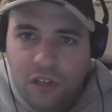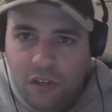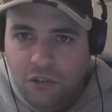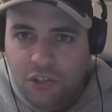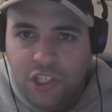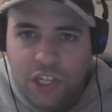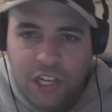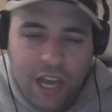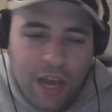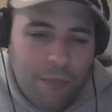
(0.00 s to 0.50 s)
You know,
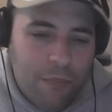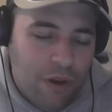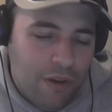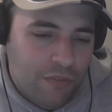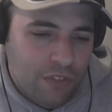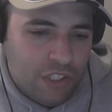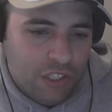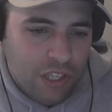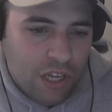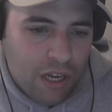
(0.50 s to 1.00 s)
check out my
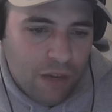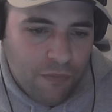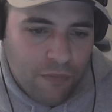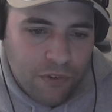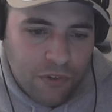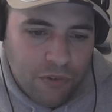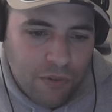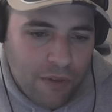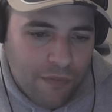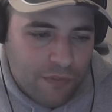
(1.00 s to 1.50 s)
other stuff.
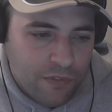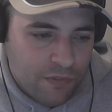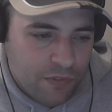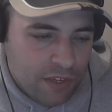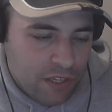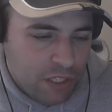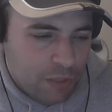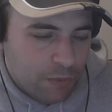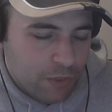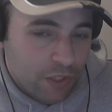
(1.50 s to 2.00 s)
I do other
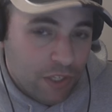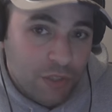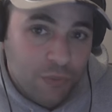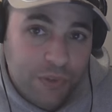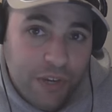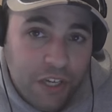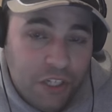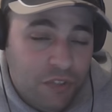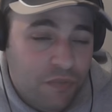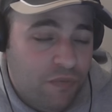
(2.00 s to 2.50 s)
things besides
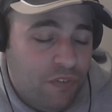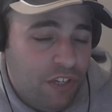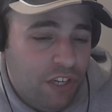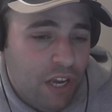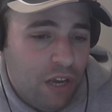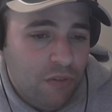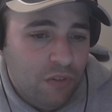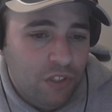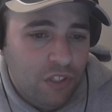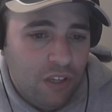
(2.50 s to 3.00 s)
reaction
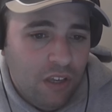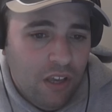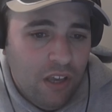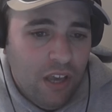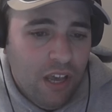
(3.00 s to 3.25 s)
videos.